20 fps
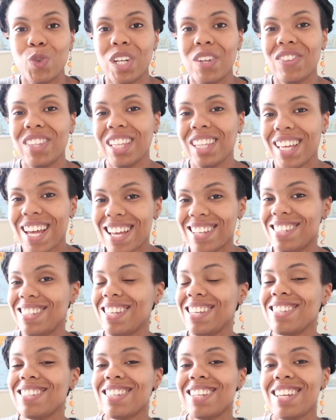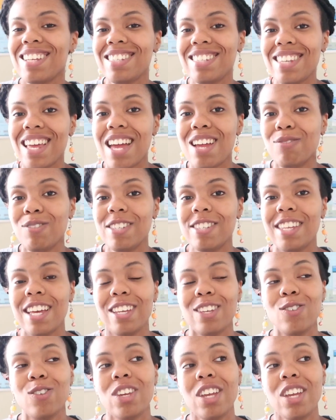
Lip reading: one of the last things that I said was that you